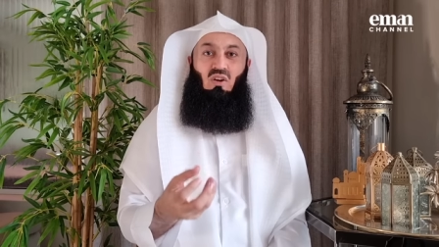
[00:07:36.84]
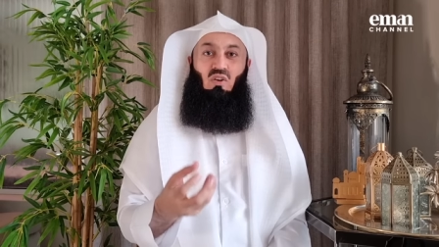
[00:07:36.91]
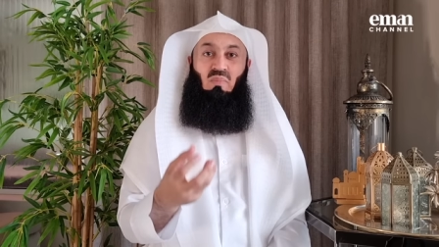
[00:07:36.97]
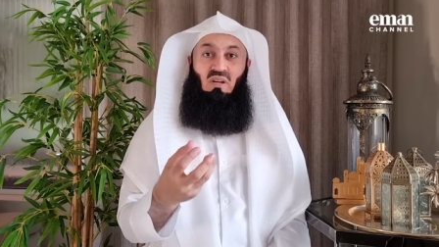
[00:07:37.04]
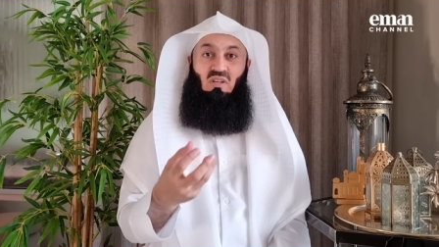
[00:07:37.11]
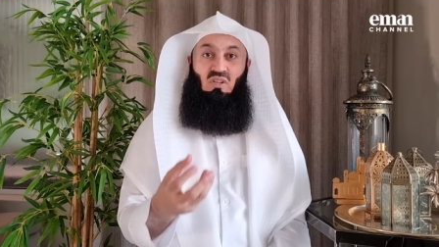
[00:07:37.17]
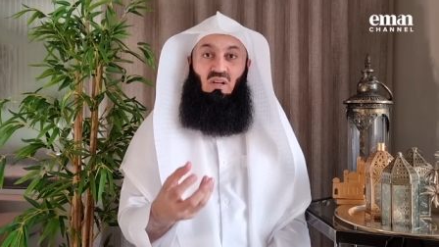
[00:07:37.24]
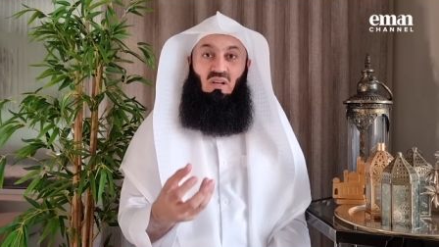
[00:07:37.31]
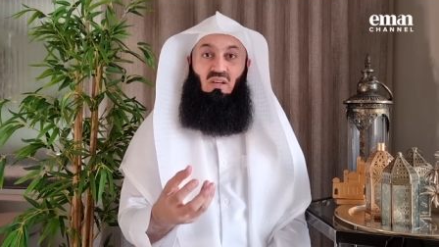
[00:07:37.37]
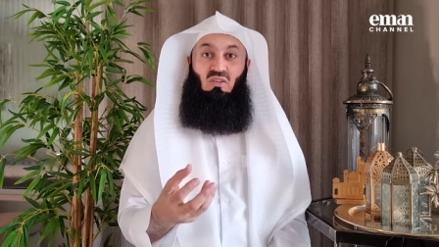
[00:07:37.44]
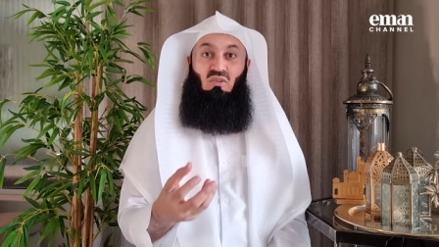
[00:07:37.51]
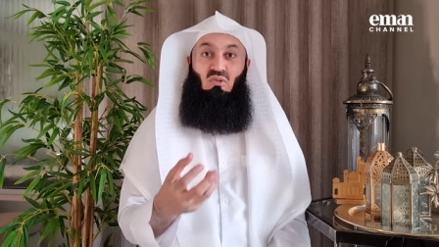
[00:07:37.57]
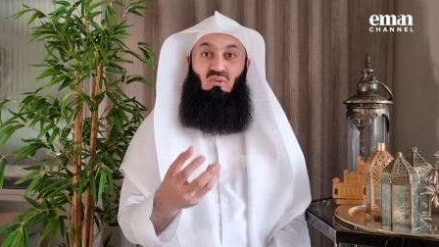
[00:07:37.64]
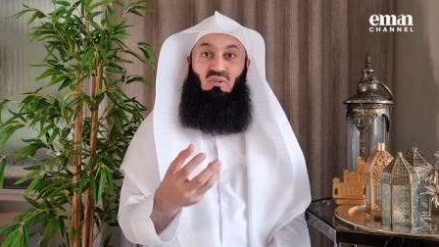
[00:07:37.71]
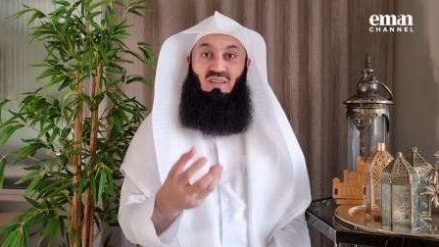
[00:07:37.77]
MashaAllah,
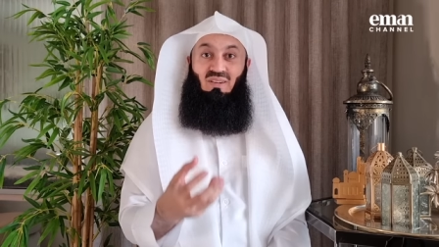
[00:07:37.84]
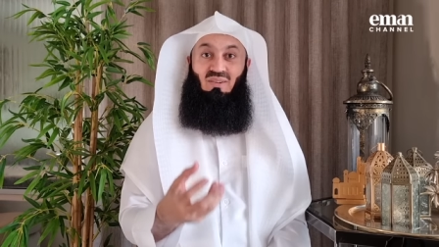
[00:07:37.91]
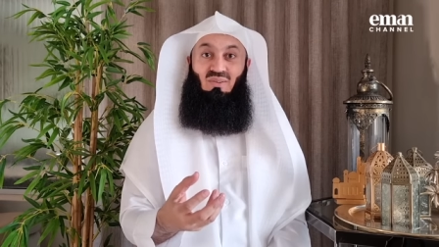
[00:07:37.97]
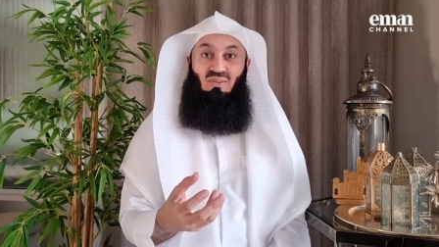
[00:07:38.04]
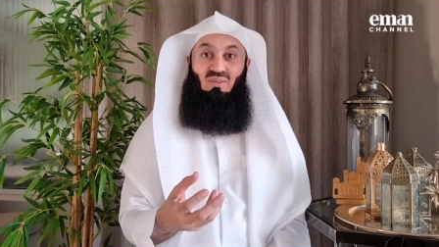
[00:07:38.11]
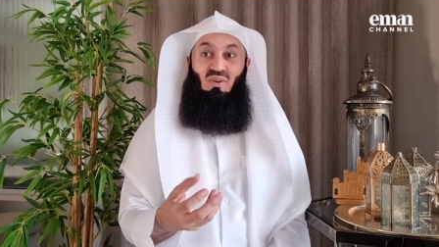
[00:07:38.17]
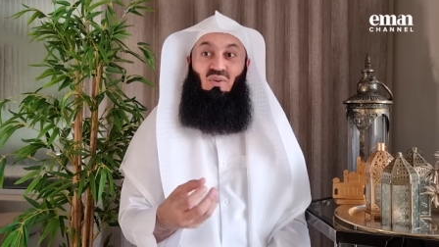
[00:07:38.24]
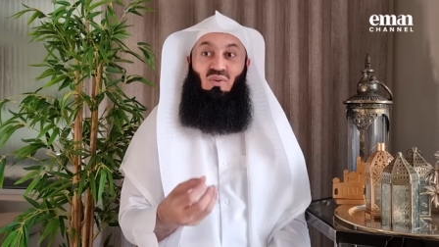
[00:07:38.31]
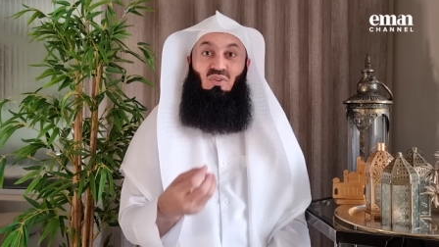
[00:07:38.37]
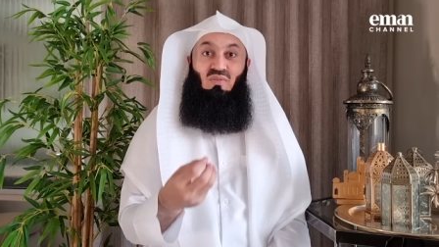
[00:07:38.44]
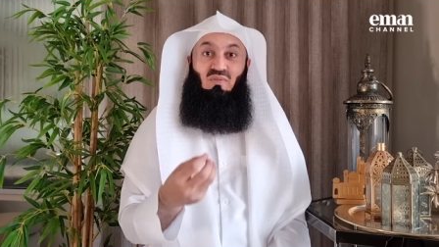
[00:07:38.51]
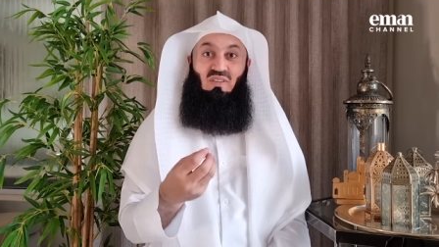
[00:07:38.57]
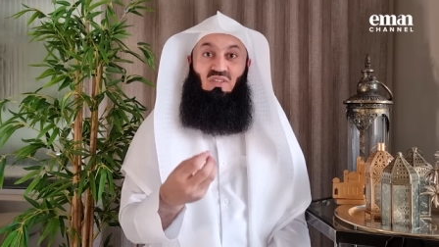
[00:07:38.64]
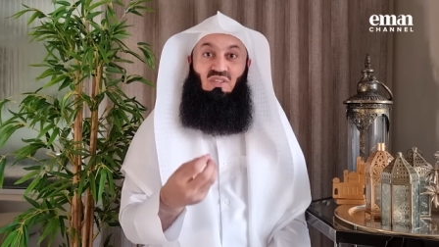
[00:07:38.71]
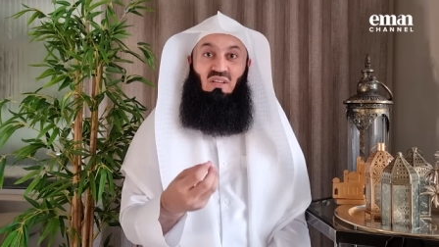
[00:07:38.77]
you're looking good. Oh,
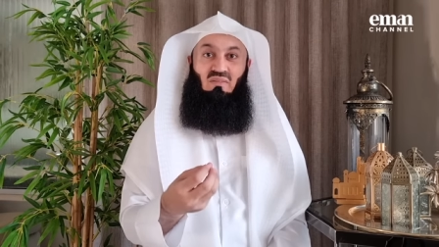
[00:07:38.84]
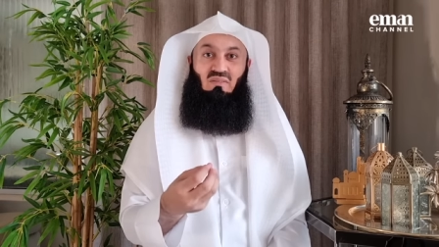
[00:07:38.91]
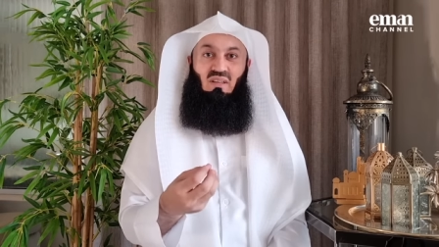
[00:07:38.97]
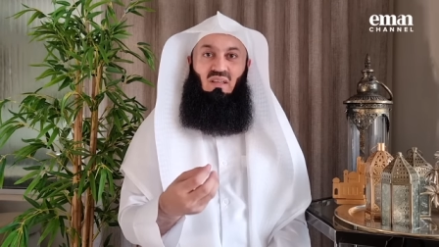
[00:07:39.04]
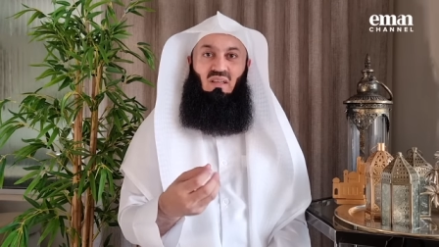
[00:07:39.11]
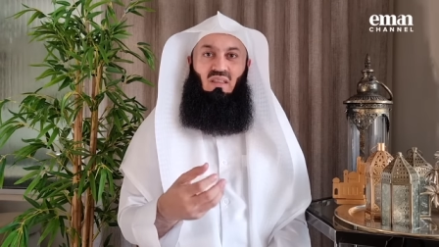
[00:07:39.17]
you've achieved.